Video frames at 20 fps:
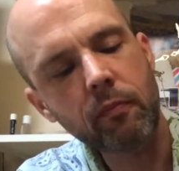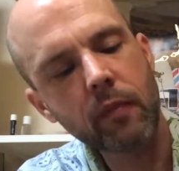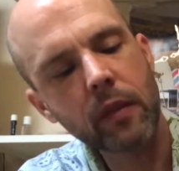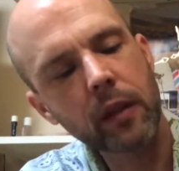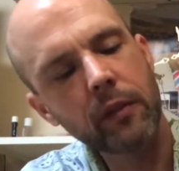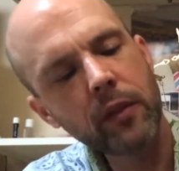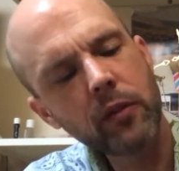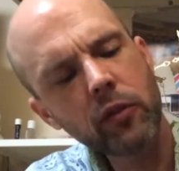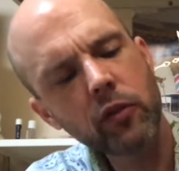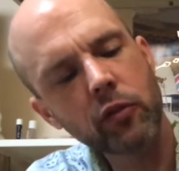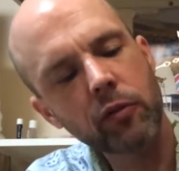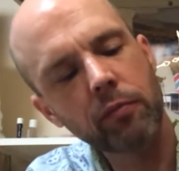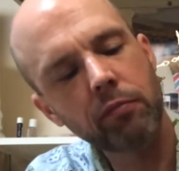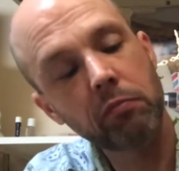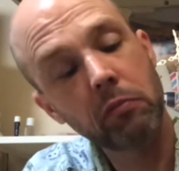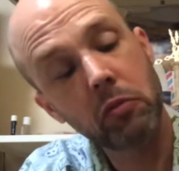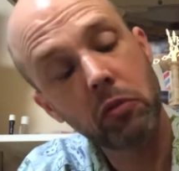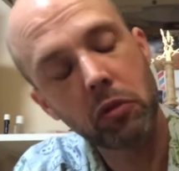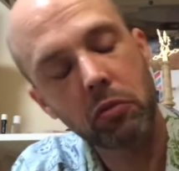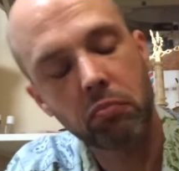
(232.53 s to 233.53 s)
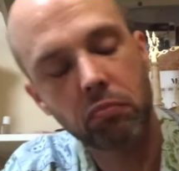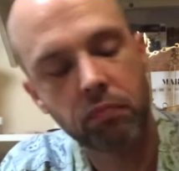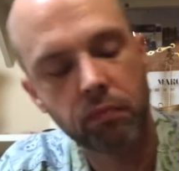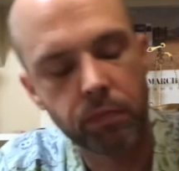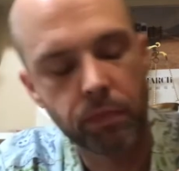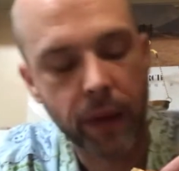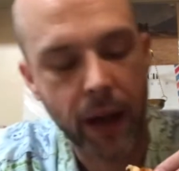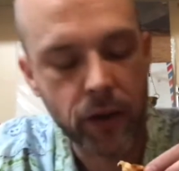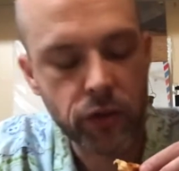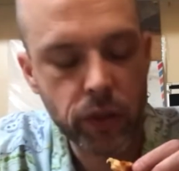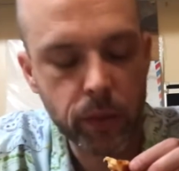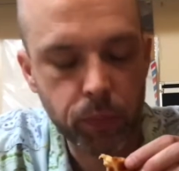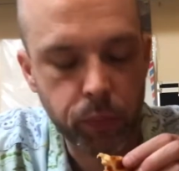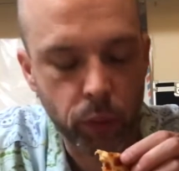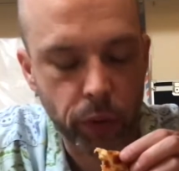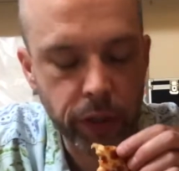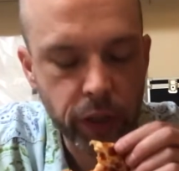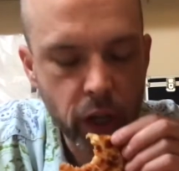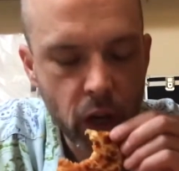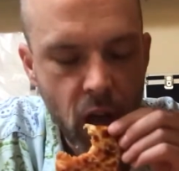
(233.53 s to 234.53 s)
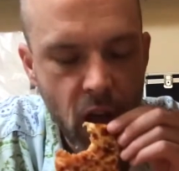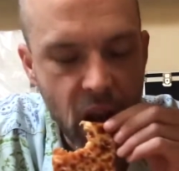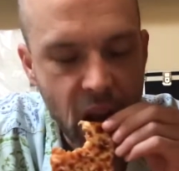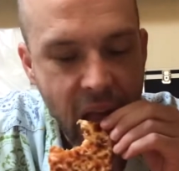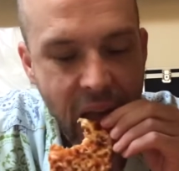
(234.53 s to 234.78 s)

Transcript: This is actually pretty good.